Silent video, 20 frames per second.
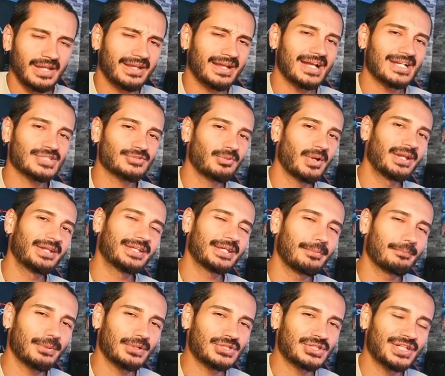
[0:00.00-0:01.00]
guys,
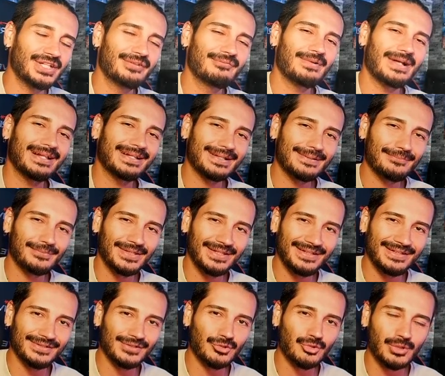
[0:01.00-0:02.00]
finalKenpachi here. Welcome to
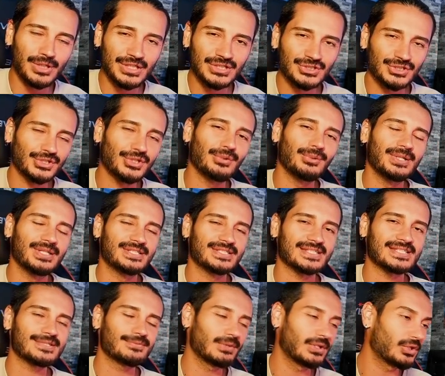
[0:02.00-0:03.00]
another Raid Shadow
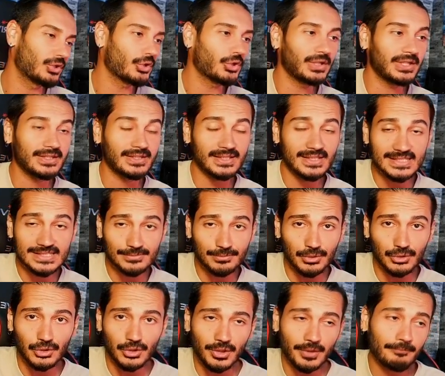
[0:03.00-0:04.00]
Legends video. In this
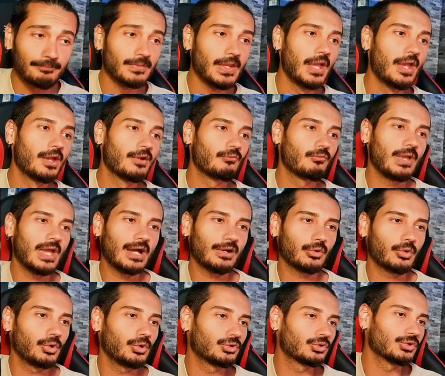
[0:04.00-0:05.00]
video, we are
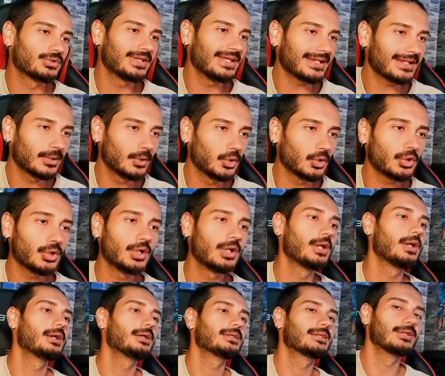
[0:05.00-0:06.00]
going to take a look
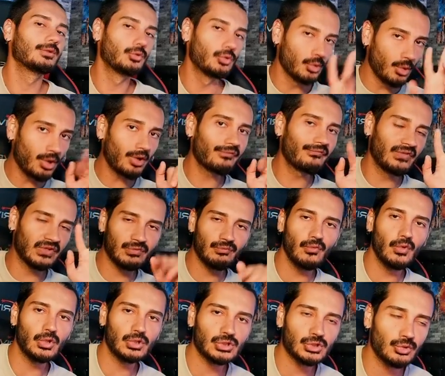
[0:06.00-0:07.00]
the nerfed
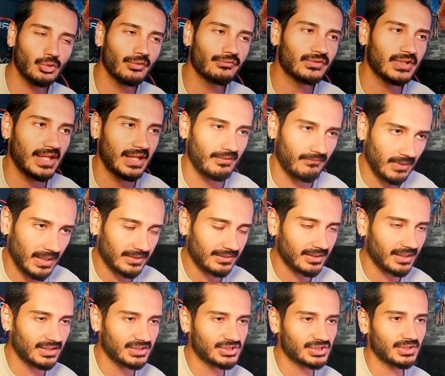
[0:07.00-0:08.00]
version of the event
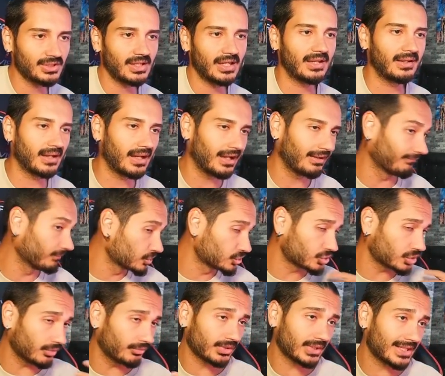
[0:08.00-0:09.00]
dungeon, and I will
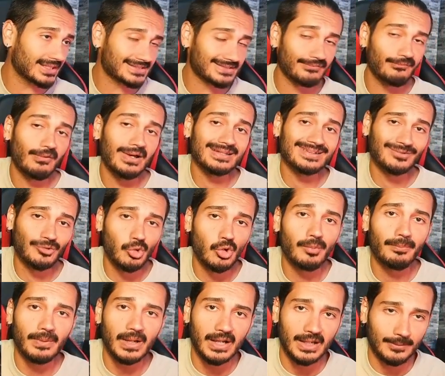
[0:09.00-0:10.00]
show you guys the what
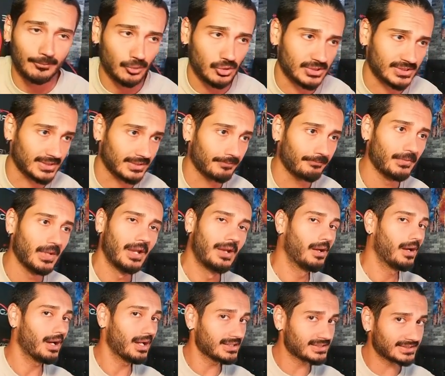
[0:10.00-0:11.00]
comp I am using.
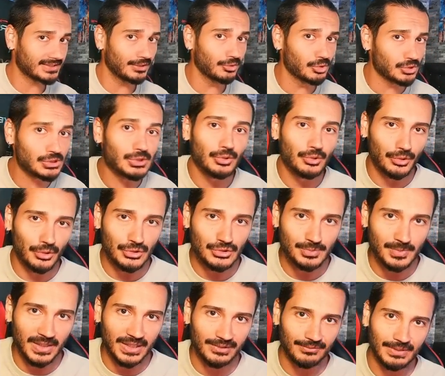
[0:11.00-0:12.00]
I still using Urost,
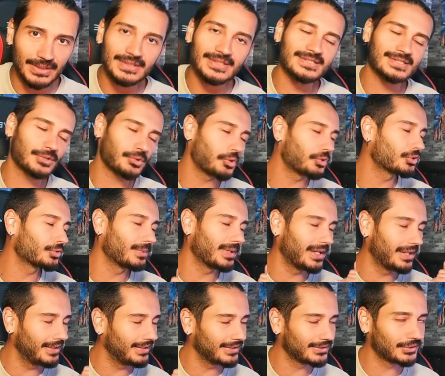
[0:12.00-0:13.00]
by the way. This is going to be
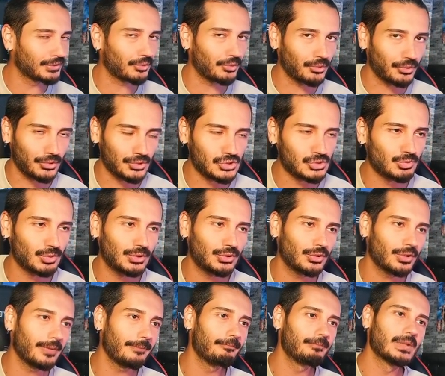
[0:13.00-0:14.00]
another Urost
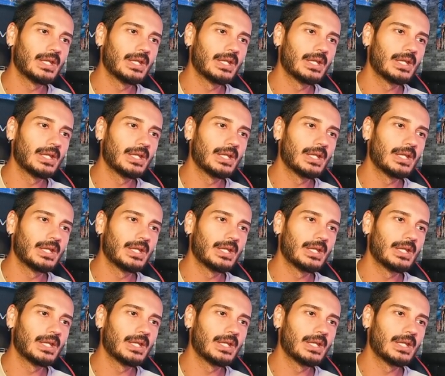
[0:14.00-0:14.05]
video.